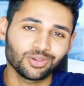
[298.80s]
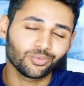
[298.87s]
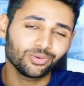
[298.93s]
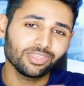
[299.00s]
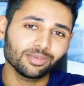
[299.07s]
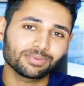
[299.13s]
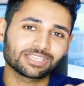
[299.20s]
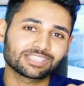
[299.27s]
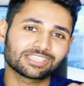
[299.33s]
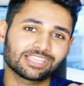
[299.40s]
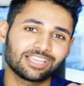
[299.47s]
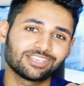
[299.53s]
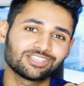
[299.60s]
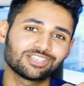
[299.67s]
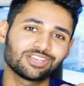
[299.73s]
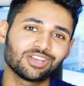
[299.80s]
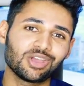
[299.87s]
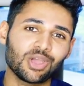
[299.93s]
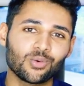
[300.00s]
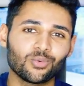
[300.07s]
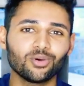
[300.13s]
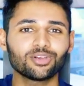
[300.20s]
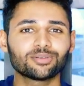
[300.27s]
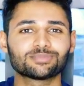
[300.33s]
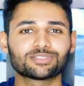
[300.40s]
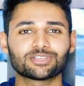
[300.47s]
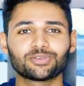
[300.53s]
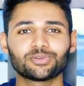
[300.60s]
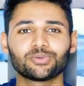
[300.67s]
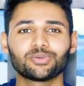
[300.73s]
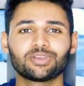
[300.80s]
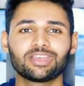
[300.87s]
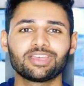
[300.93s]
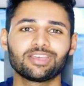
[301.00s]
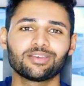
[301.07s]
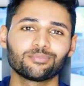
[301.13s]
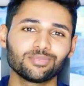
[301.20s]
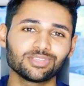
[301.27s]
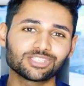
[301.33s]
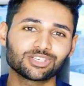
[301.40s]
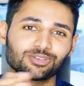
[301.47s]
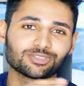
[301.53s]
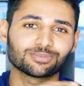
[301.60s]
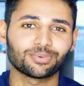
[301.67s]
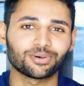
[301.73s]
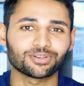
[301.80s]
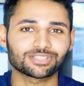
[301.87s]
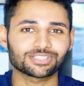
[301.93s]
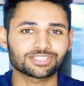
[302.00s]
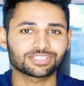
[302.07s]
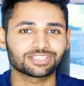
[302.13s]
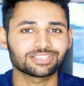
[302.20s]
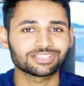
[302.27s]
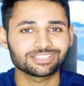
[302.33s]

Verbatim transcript: With that being said, welcome to Mister Who's the Boss